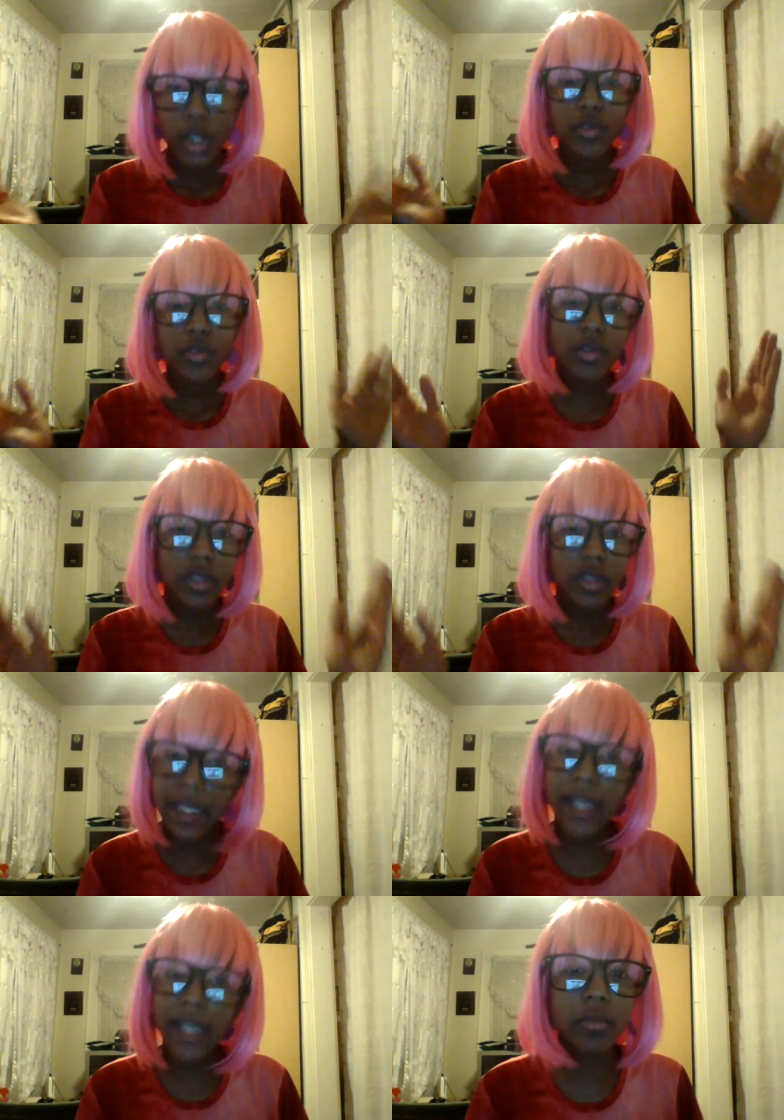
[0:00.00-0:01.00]
So the
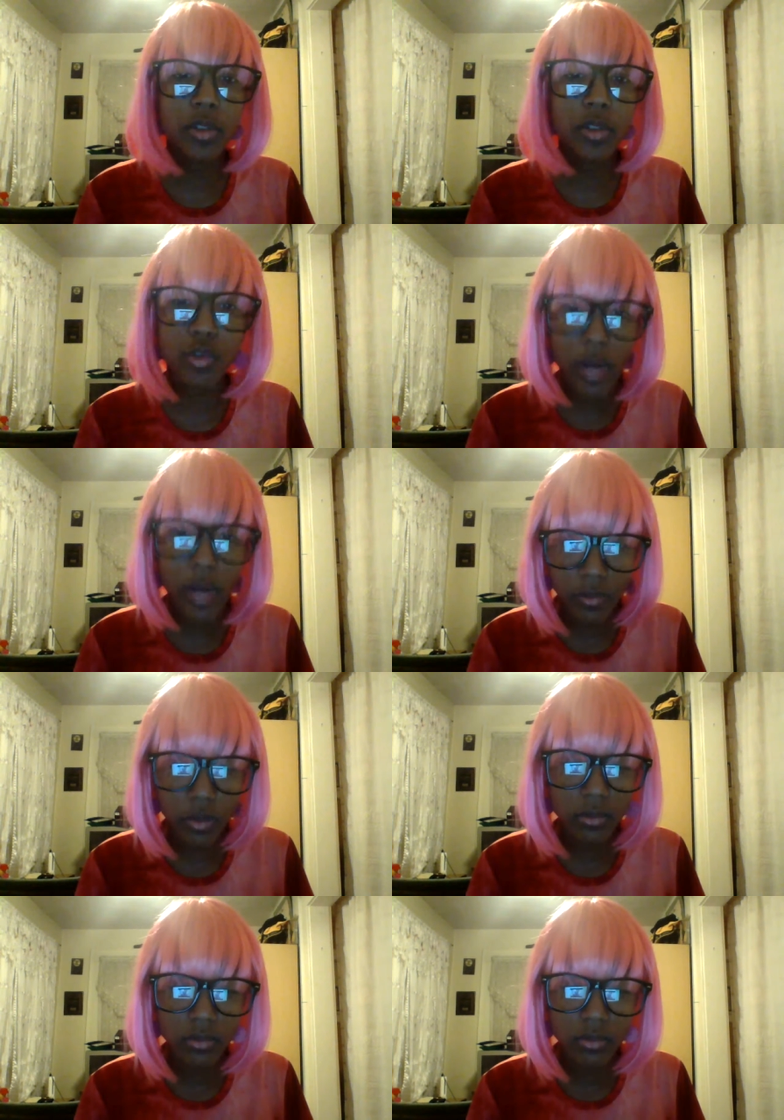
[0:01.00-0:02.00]
next mode of
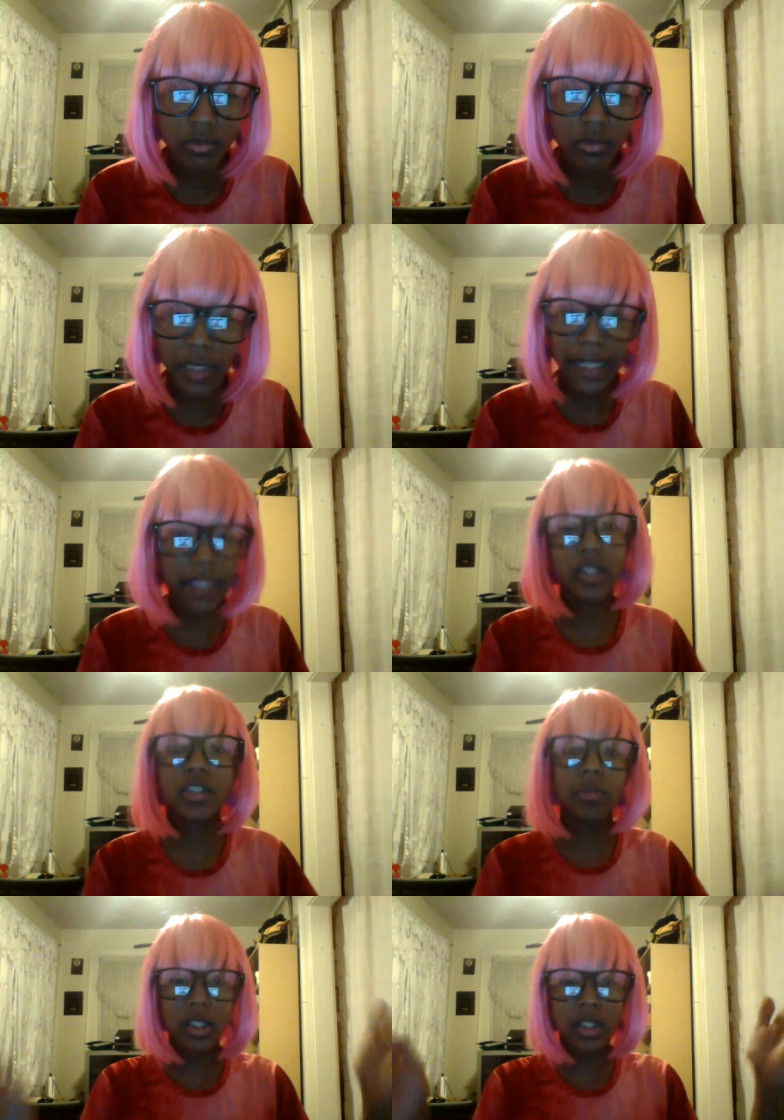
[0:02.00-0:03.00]
travel, I
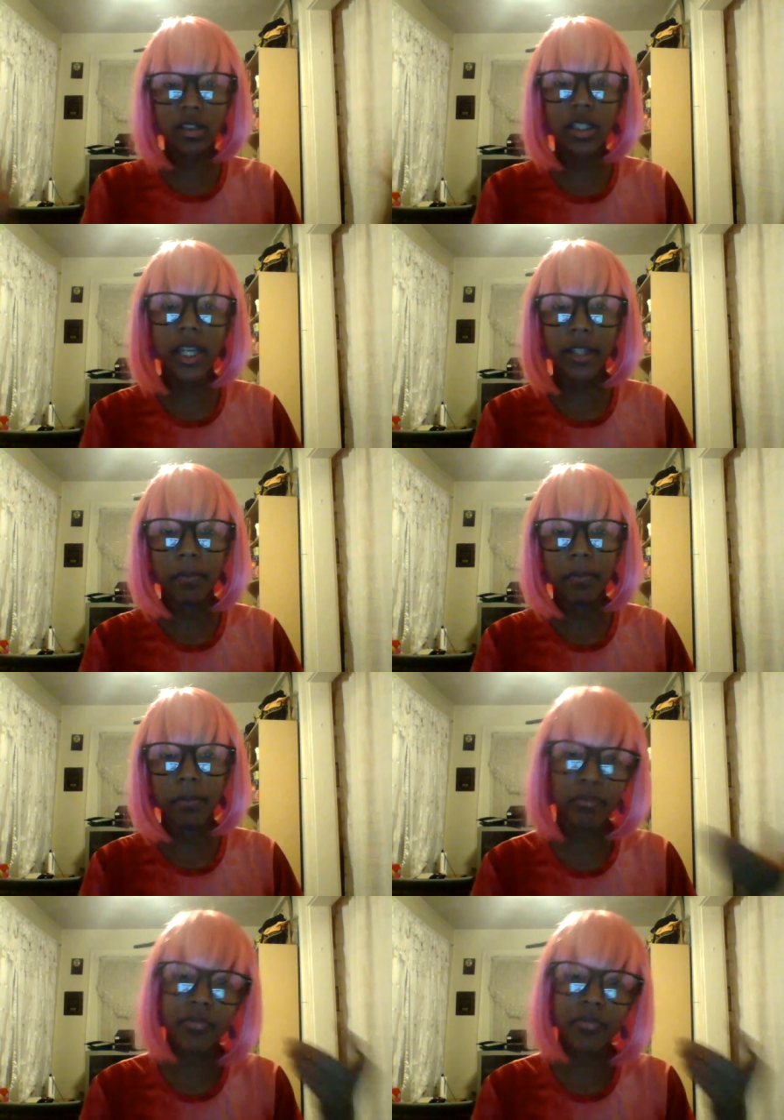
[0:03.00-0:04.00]
think, should be in the sky.
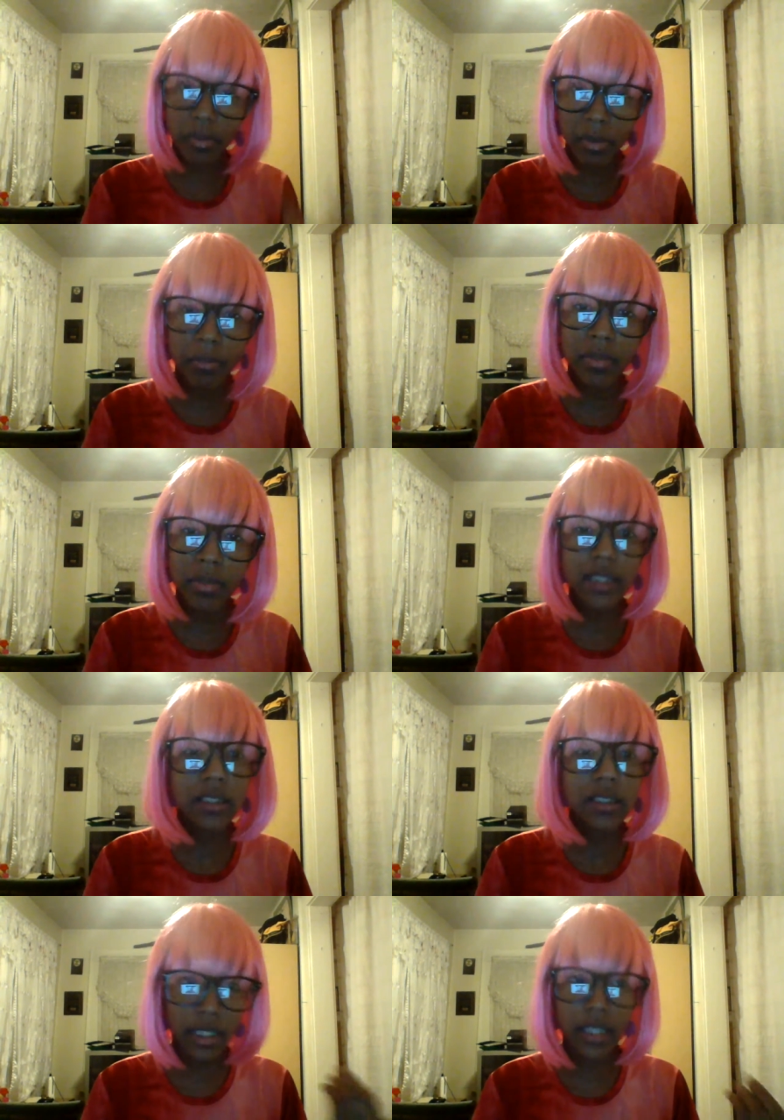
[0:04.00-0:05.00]
The Bit Block
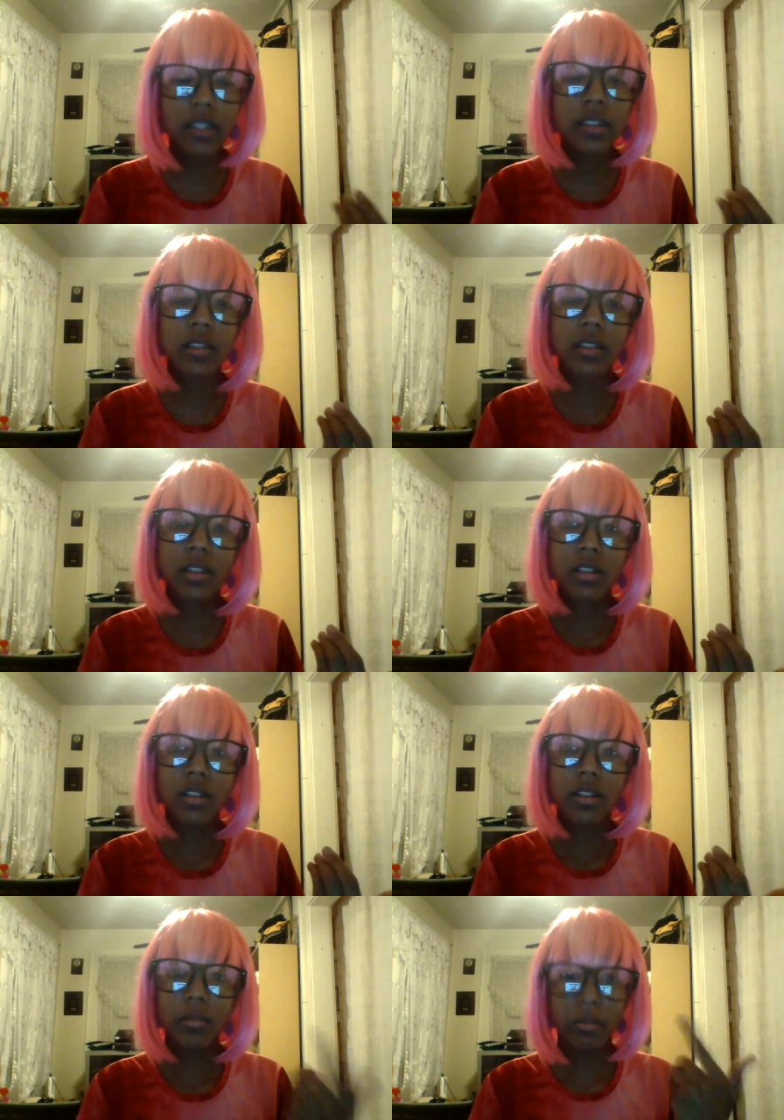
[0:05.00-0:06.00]
says,
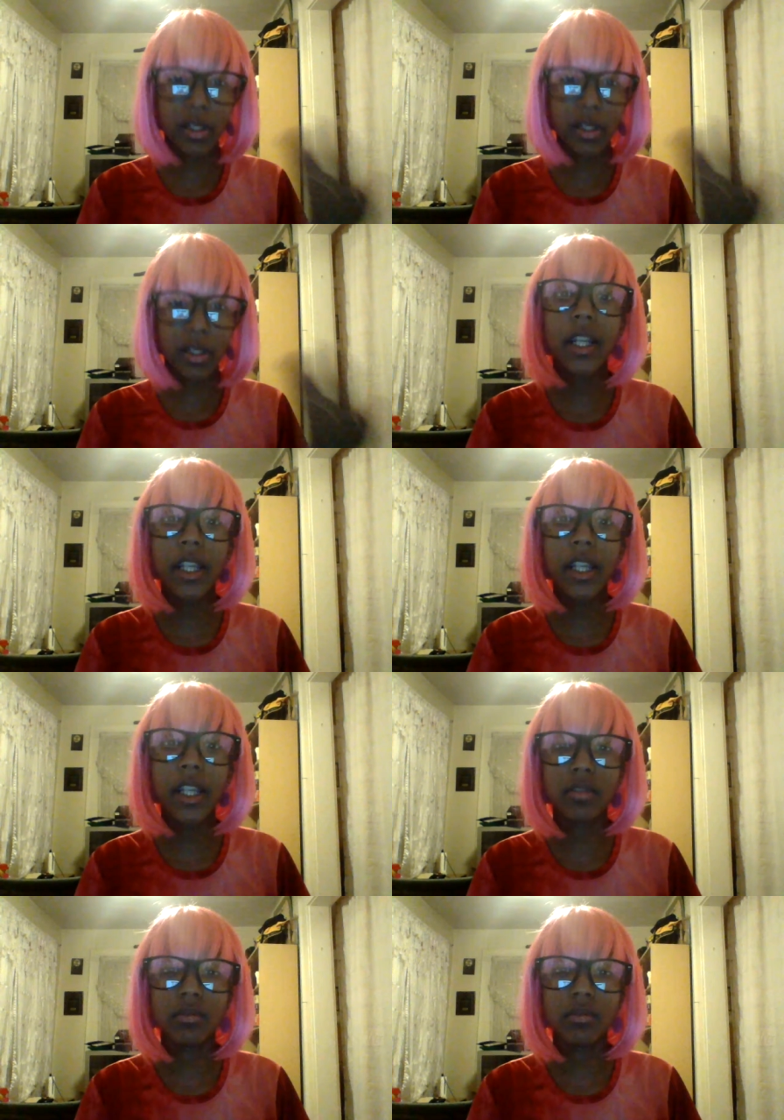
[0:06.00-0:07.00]
perhaps hot air
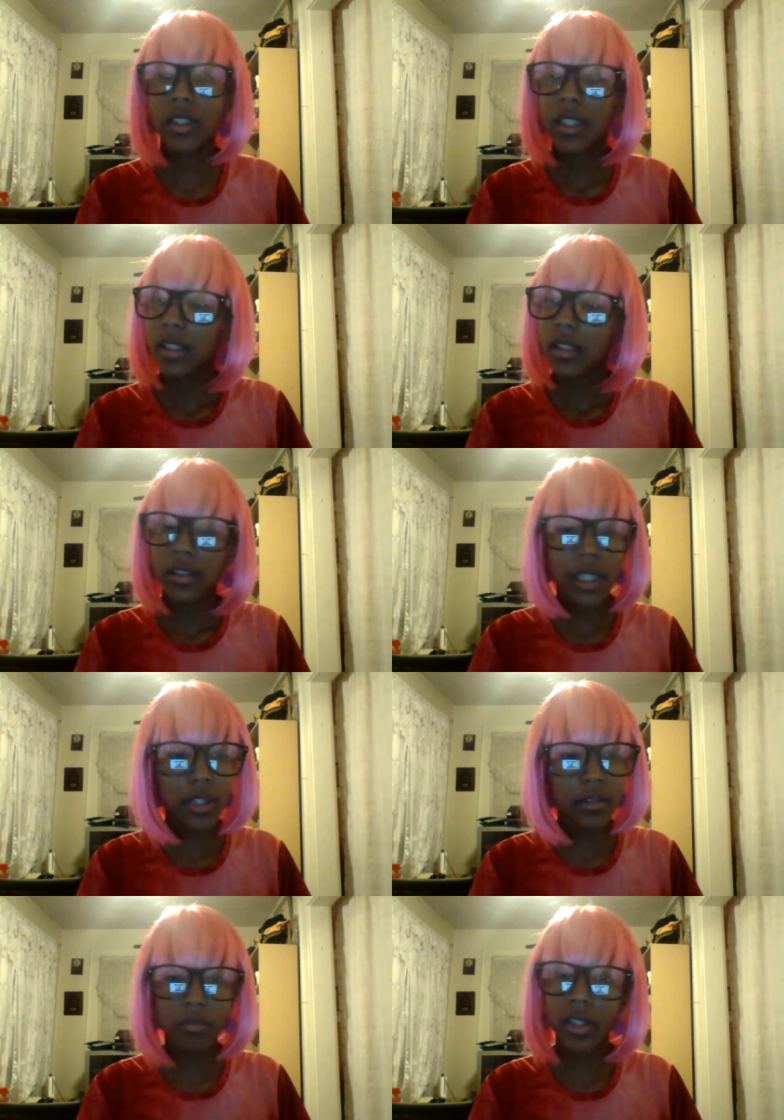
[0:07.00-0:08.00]
balloon. That
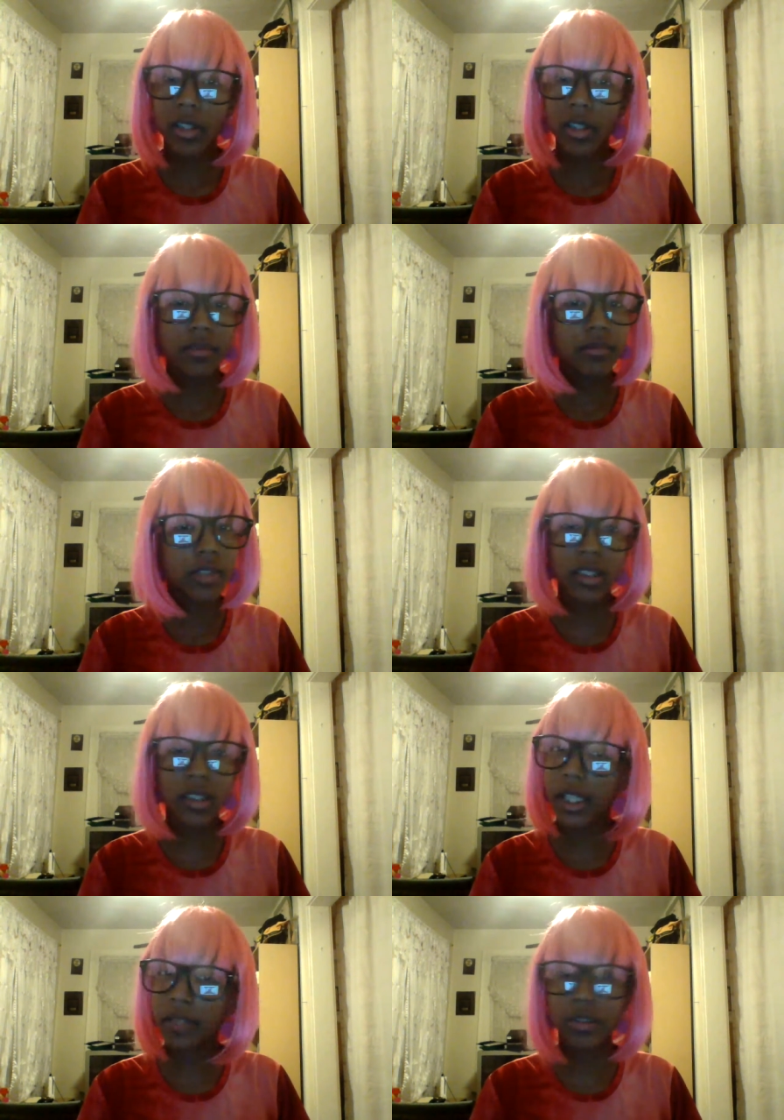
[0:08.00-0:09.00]
airplane,
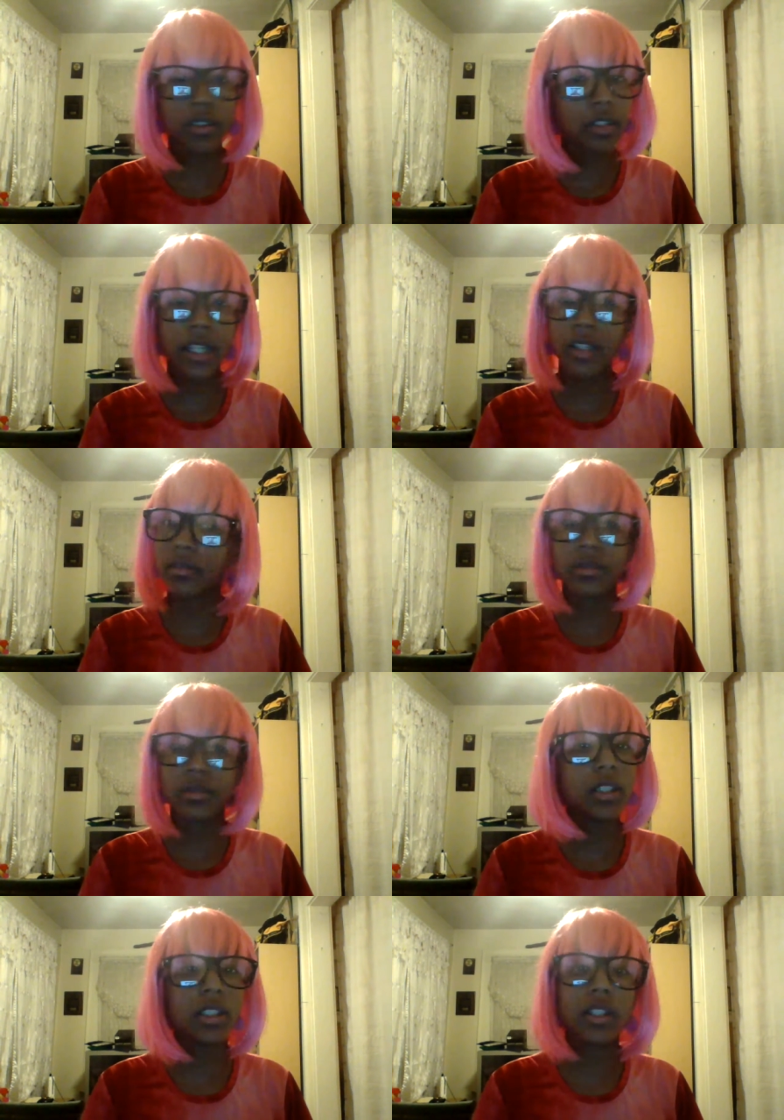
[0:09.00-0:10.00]
helicopter, I don't
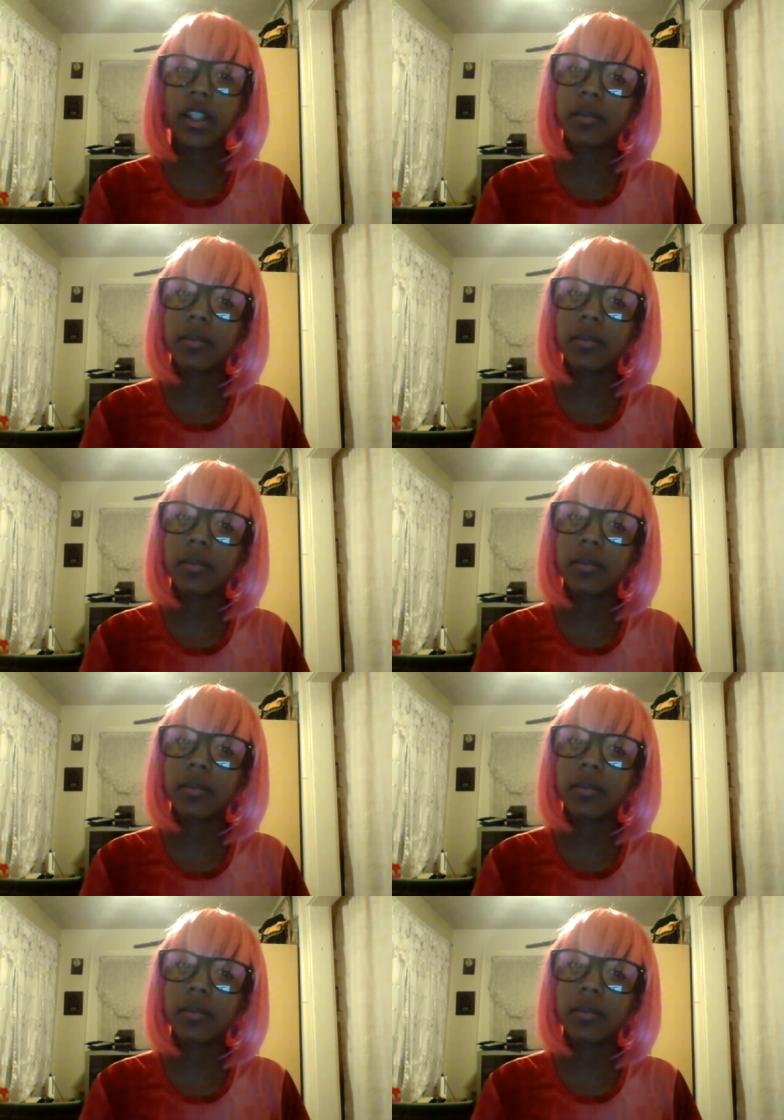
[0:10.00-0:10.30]
really care.